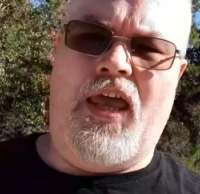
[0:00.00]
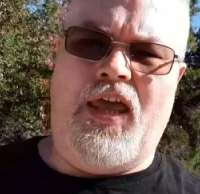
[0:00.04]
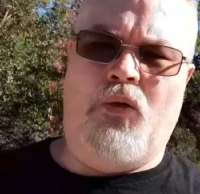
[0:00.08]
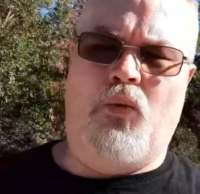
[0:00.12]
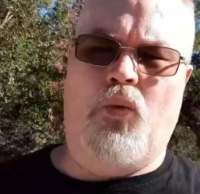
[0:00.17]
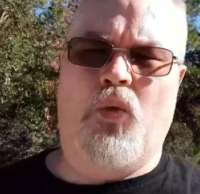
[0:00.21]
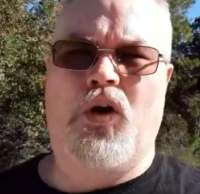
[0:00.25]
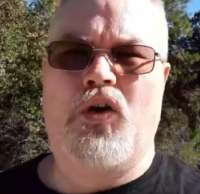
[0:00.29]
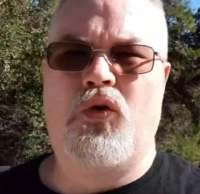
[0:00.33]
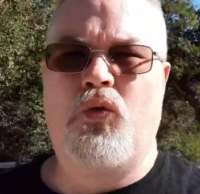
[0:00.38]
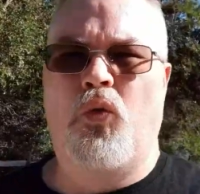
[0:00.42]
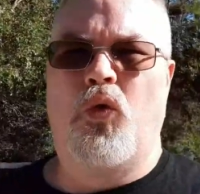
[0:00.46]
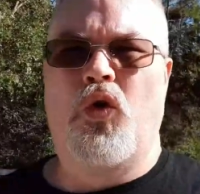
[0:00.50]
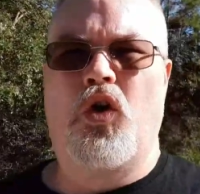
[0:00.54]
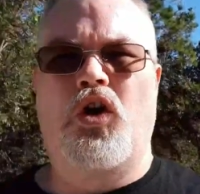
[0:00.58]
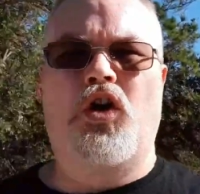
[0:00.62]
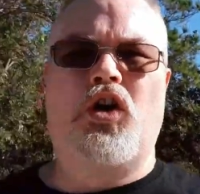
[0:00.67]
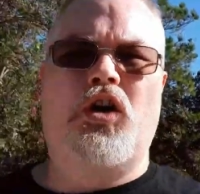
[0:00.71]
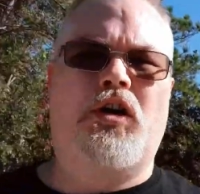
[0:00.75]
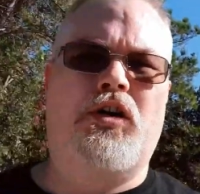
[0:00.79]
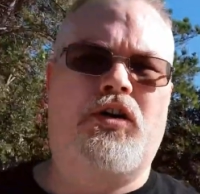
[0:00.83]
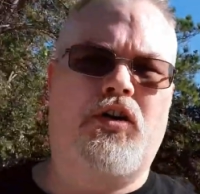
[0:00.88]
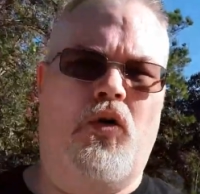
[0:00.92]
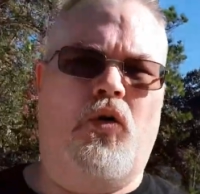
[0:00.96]
a one
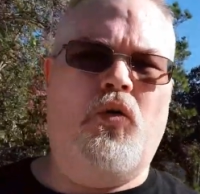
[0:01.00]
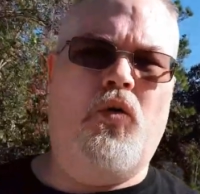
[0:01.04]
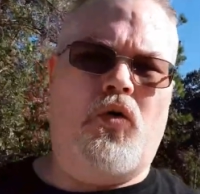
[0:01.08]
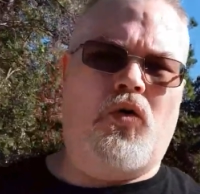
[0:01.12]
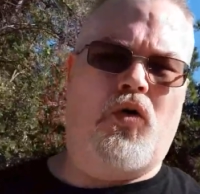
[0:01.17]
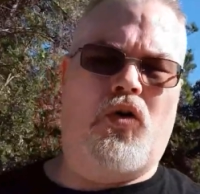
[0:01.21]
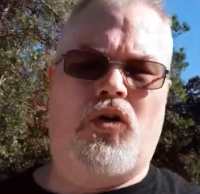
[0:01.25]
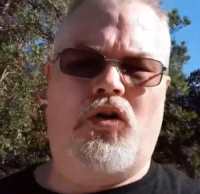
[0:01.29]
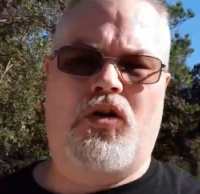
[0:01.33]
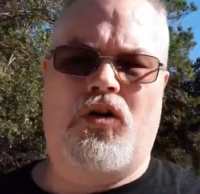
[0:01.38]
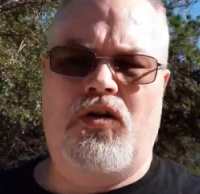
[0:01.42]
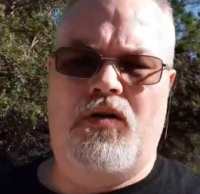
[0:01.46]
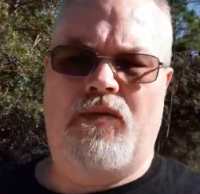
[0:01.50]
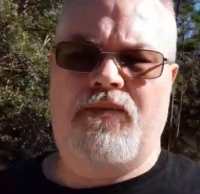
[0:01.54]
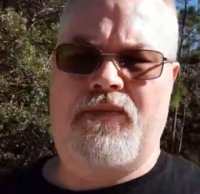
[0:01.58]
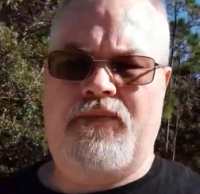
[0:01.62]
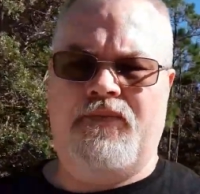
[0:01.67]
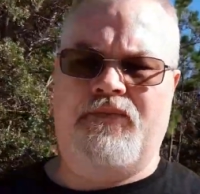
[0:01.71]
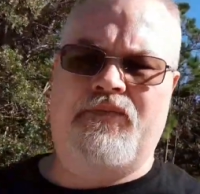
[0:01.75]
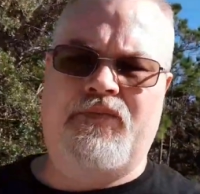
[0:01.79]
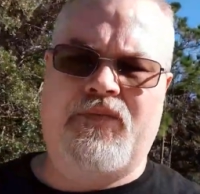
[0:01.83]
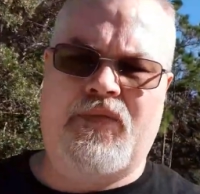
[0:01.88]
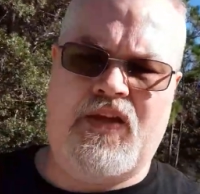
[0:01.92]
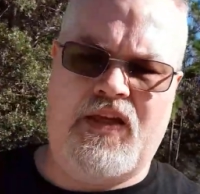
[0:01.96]
word or
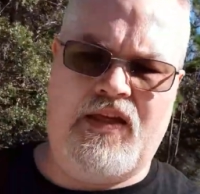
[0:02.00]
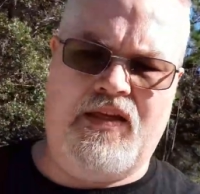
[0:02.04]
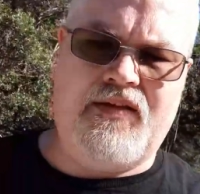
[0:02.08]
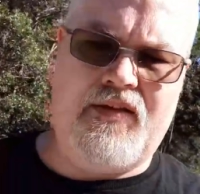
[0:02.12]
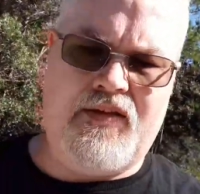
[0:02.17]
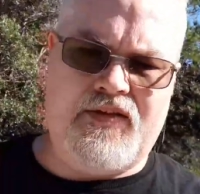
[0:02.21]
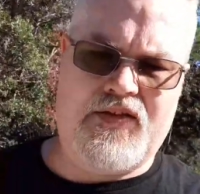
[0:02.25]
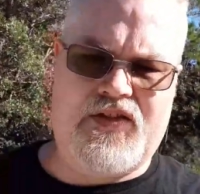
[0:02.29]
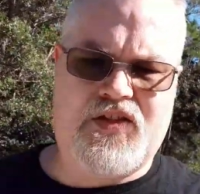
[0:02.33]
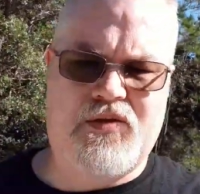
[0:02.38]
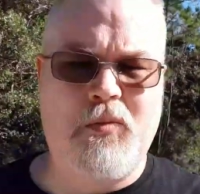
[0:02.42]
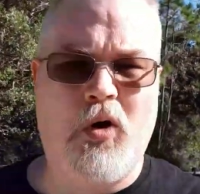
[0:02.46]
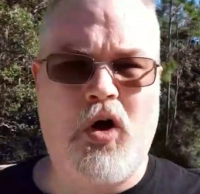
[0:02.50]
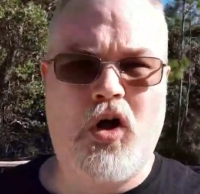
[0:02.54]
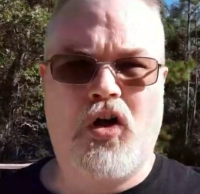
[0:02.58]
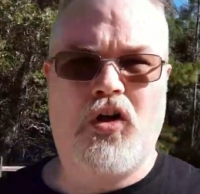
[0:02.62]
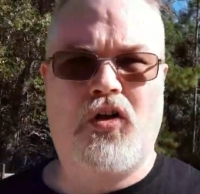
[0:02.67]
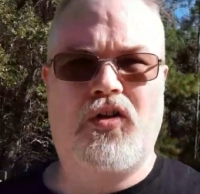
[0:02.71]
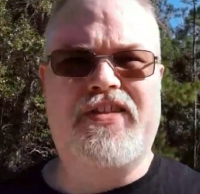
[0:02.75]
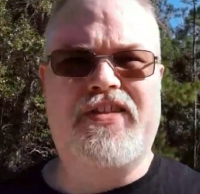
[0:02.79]
small